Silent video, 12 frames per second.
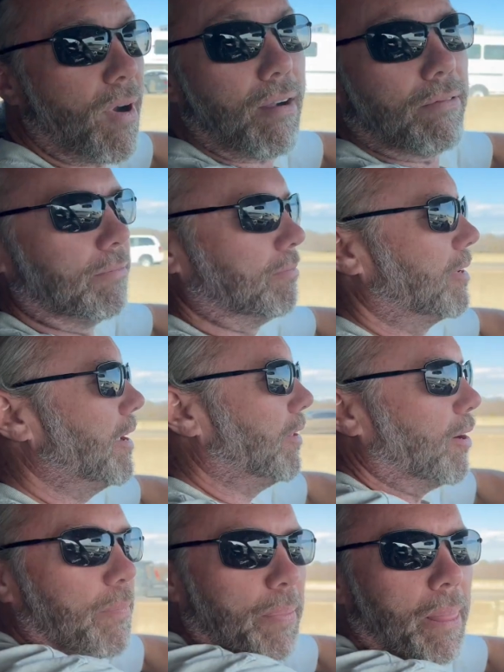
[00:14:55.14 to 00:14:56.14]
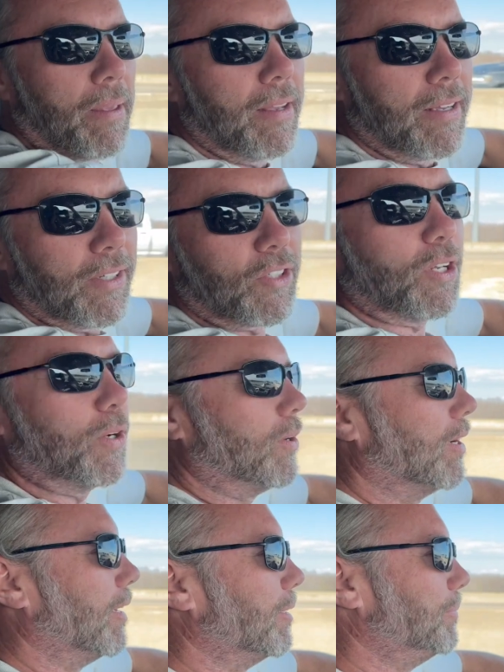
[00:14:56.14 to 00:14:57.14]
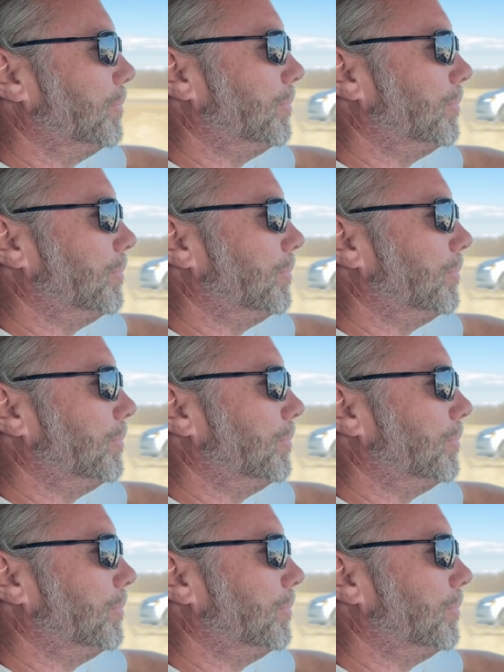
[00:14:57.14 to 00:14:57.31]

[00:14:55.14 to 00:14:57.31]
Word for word: Oh, hey there. So, uh,